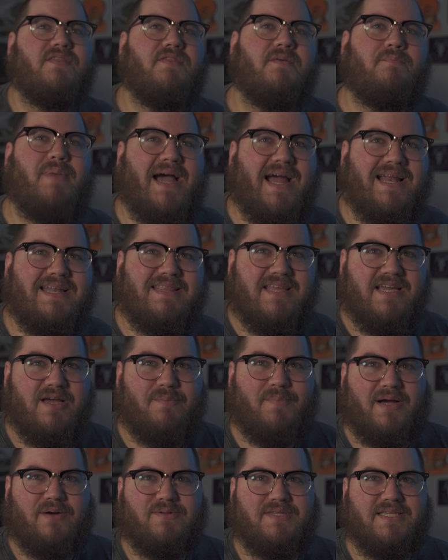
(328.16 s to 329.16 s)
The bad thing
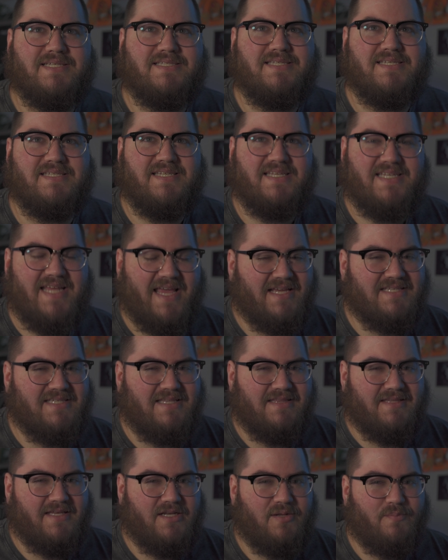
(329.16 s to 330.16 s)
about this is it takes a
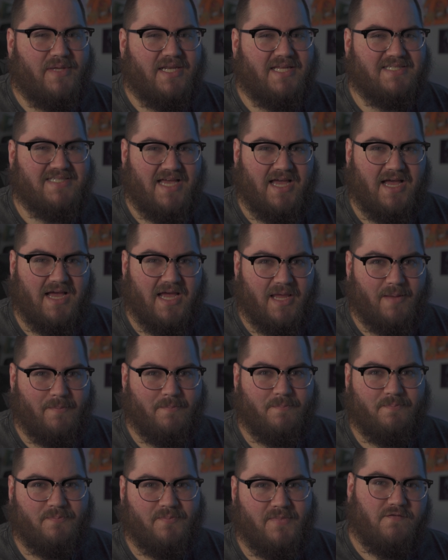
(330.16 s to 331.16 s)
little bit of
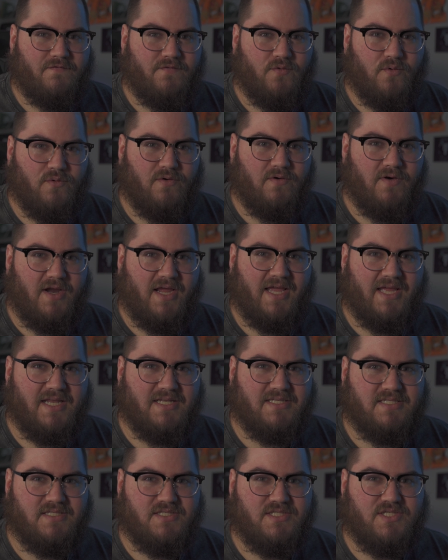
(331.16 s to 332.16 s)
time for
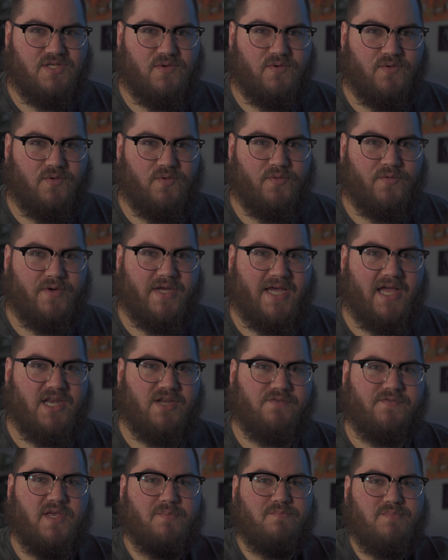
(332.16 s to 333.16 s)
it to kind
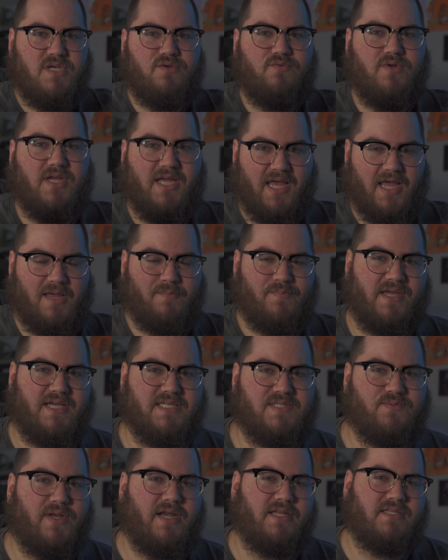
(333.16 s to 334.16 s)
of communicate,
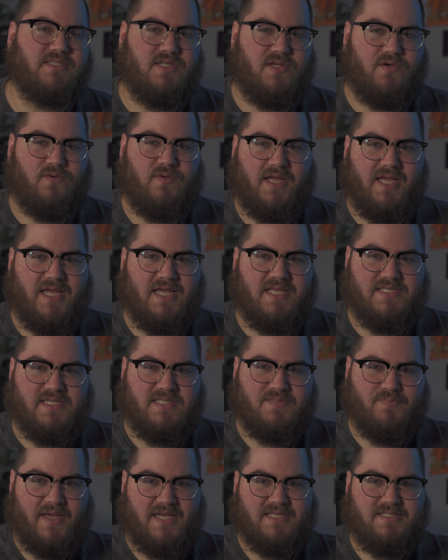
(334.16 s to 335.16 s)
because what it's doing is
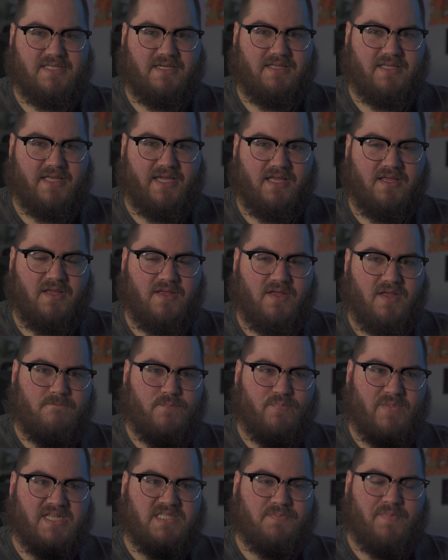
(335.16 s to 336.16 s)
it's basically
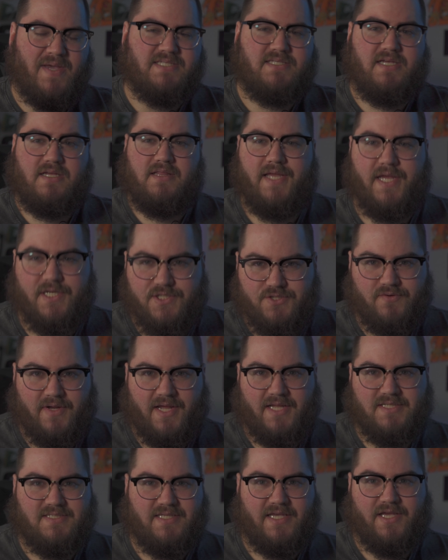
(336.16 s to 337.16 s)
a
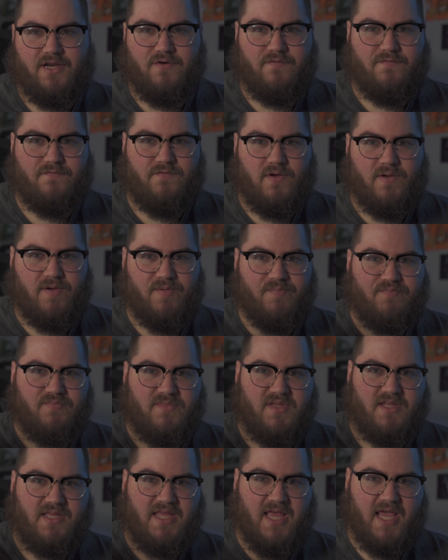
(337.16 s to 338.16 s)
translator from
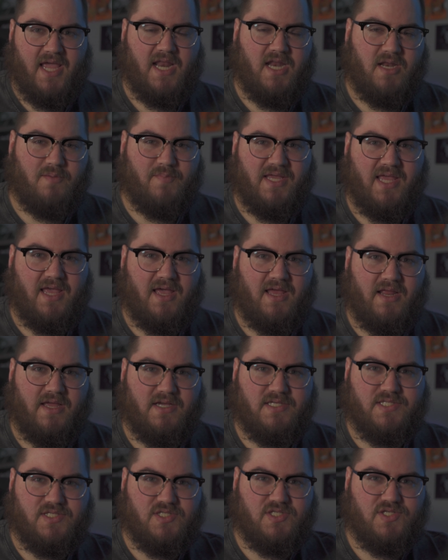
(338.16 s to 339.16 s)
Canon
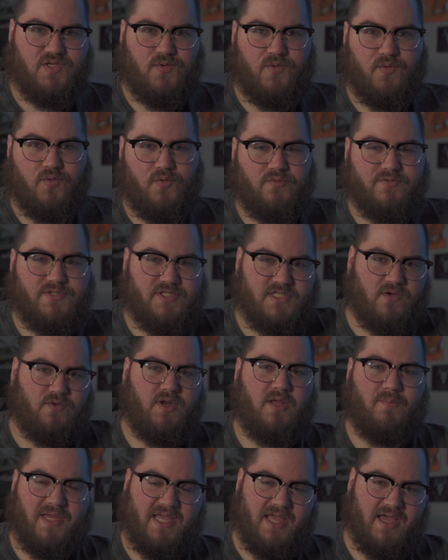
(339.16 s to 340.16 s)
mechanics to
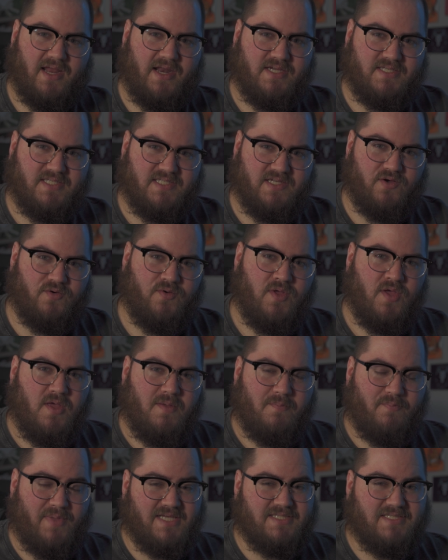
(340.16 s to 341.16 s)
Sony mechanics. So
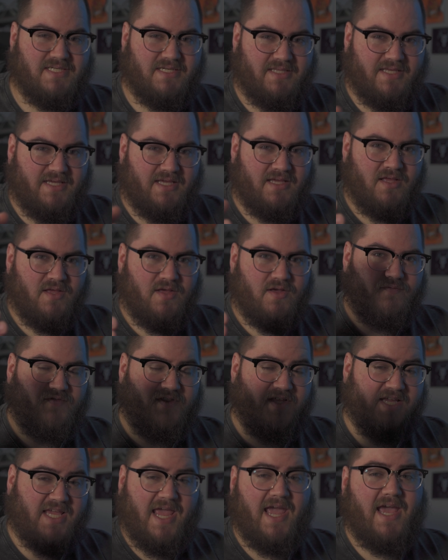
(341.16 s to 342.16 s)
basically,
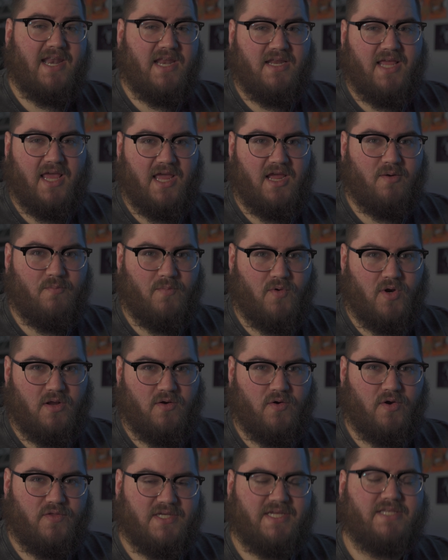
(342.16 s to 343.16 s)
the Canon camera
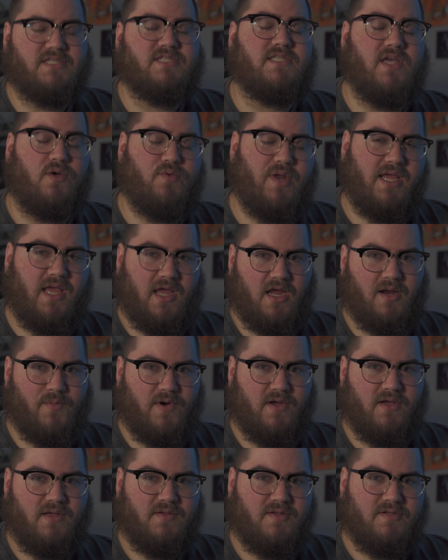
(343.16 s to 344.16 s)
or the Sony
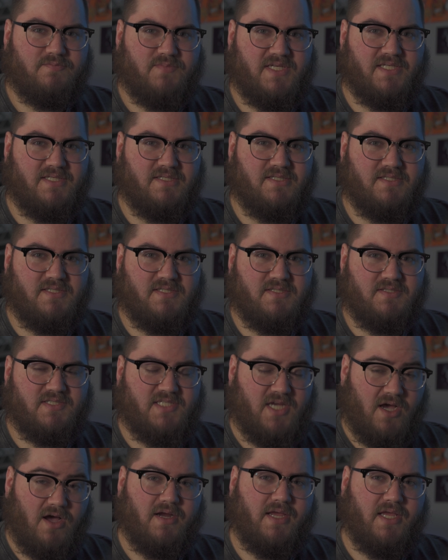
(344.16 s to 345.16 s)
camera is
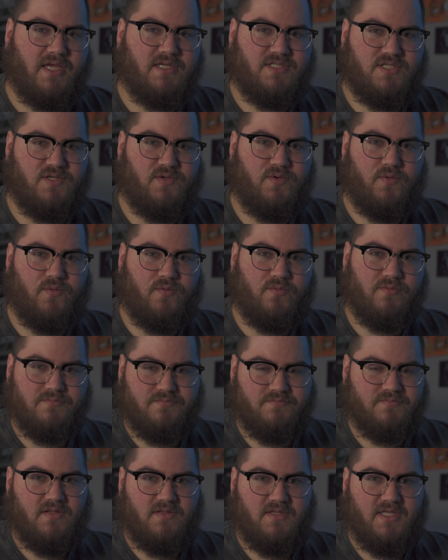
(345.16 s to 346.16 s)
talking to
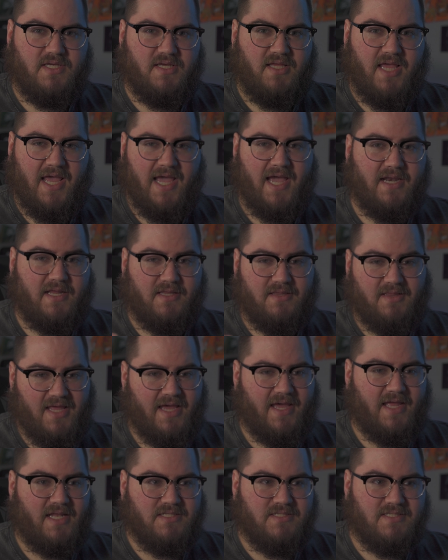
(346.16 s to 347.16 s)
the Canon
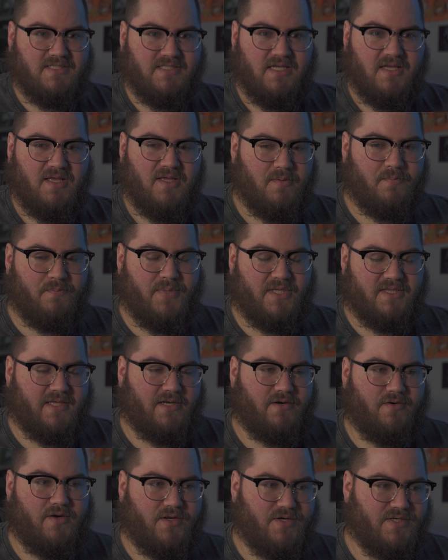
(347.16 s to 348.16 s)
lens, but they
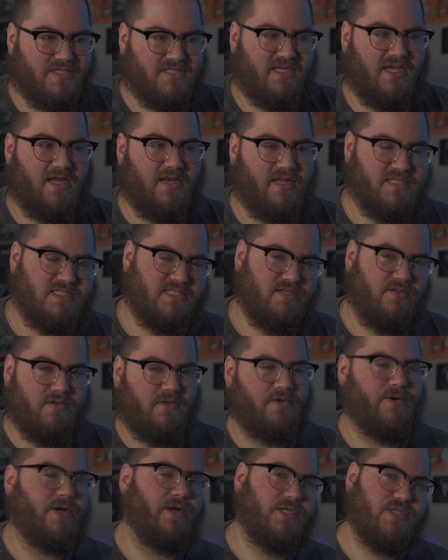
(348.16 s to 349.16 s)
don't understand it. So they're
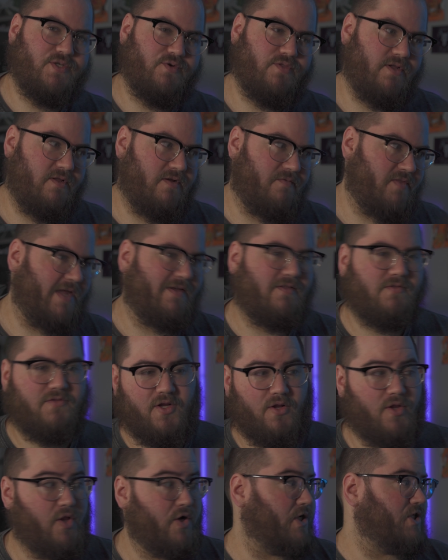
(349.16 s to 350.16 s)
looking to the
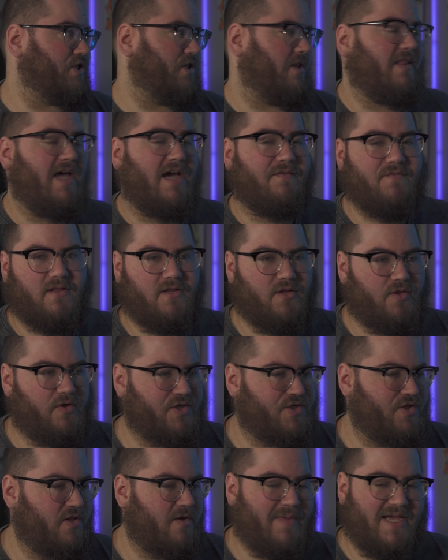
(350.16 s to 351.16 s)
left and they're
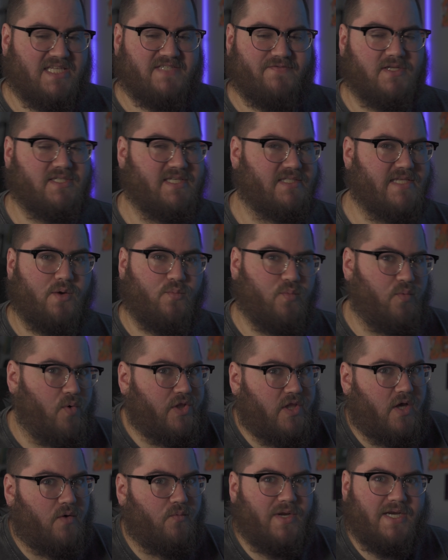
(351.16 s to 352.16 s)
looking to their best friend. So it's like, well,
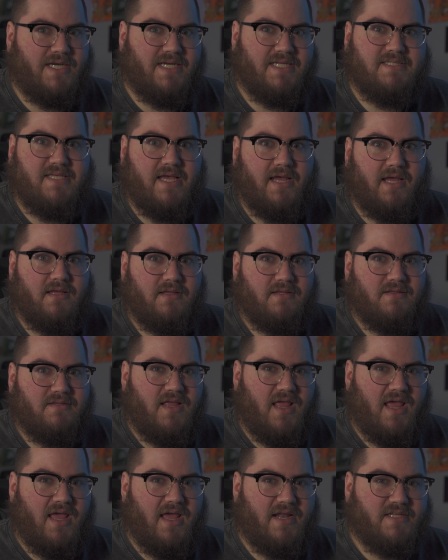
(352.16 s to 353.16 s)
yeah, what did he say?
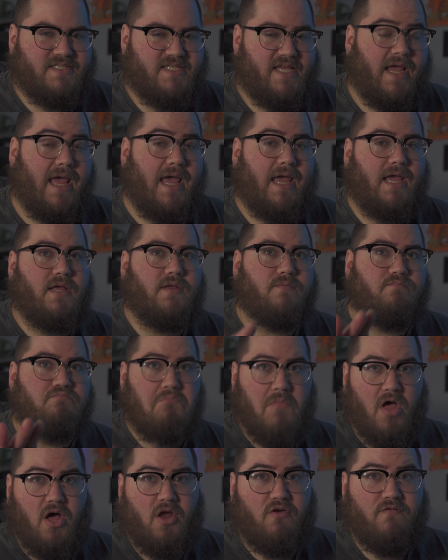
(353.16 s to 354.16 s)
And it's like, hey,
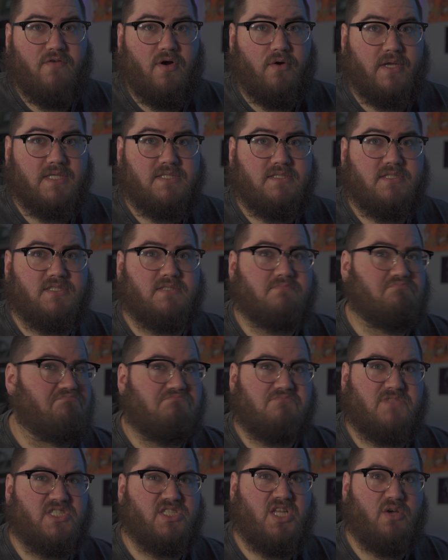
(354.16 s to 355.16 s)
autofocus, just
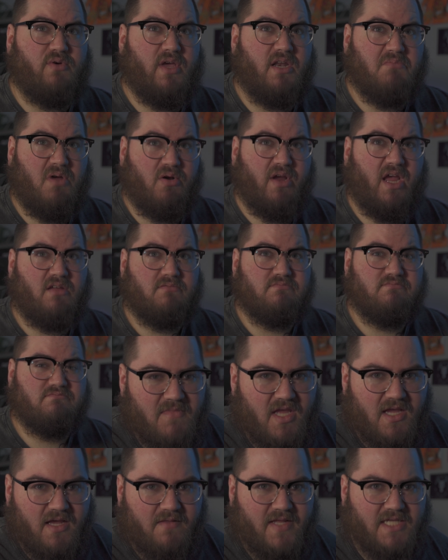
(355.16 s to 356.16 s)
do it, okay?
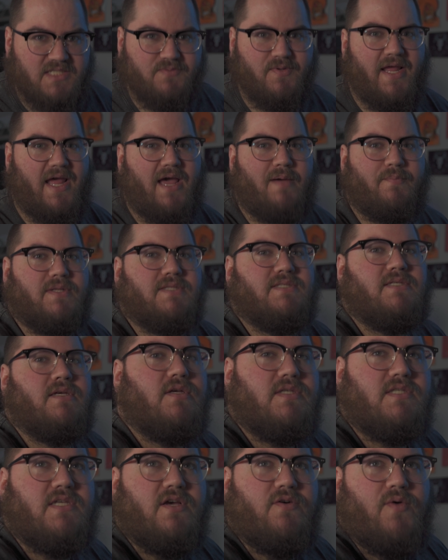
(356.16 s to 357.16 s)
And that's what happens.
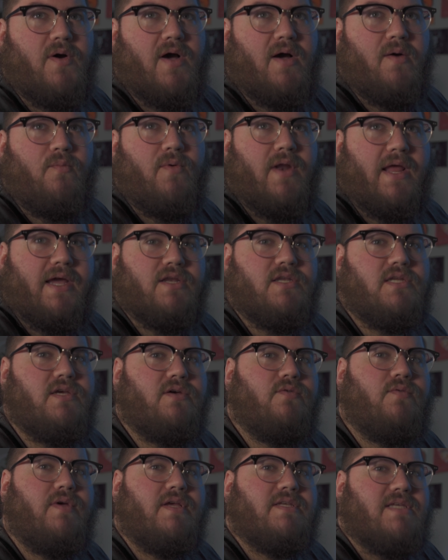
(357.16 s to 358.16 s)
So what I can
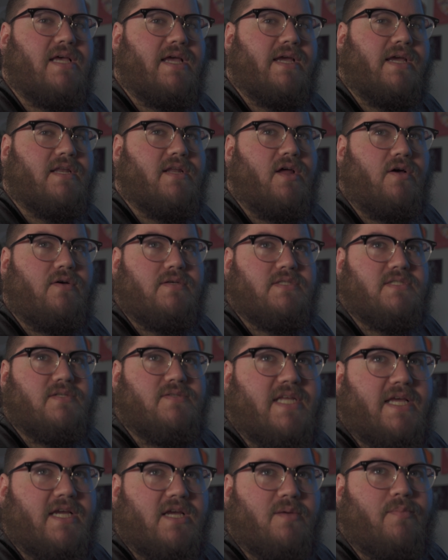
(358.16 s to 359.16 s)
do is I can also
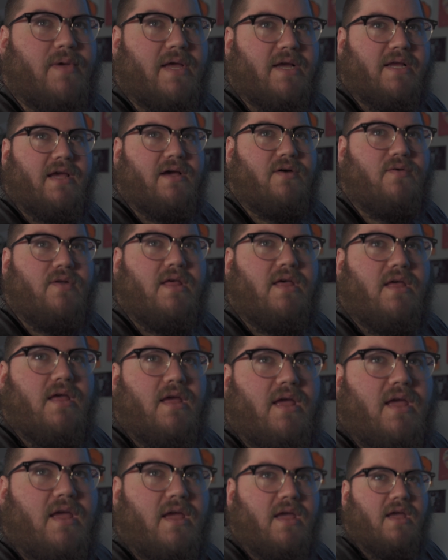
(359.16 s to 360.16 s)
take it back out
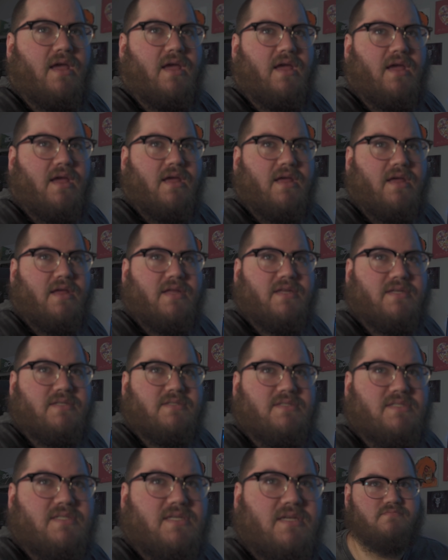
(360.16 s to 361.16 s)

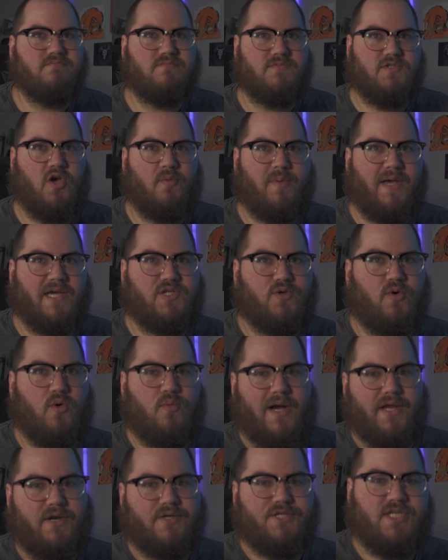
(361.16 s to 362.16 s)
and go back to a
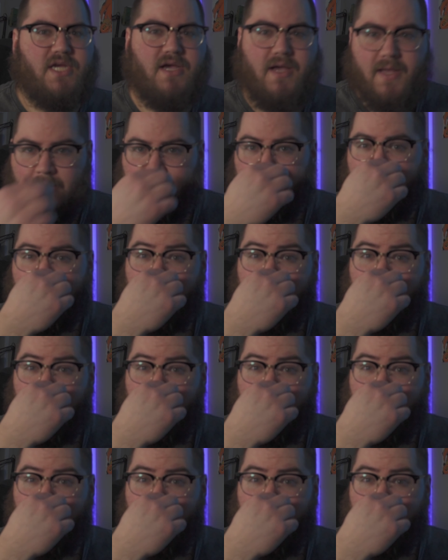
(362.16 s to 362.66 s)
wider shot.